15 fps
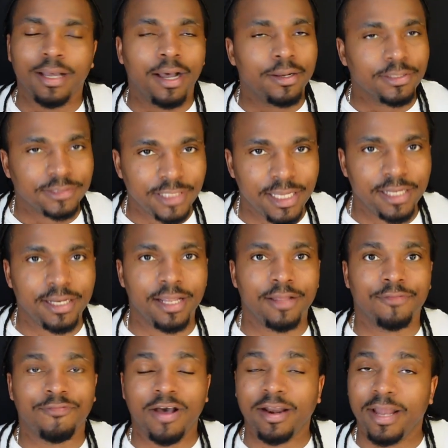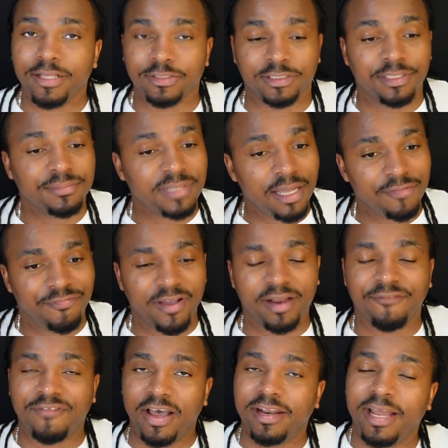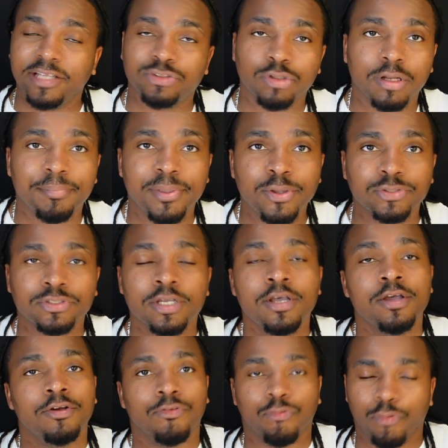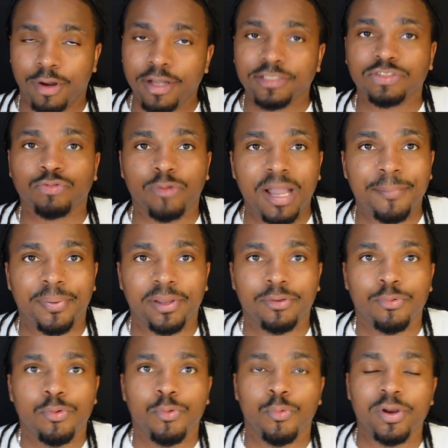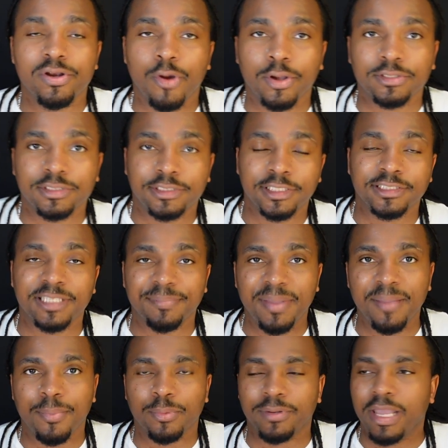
I understand that. Finances. Sometimes fi financial abuse runs rampant with narcissistic people.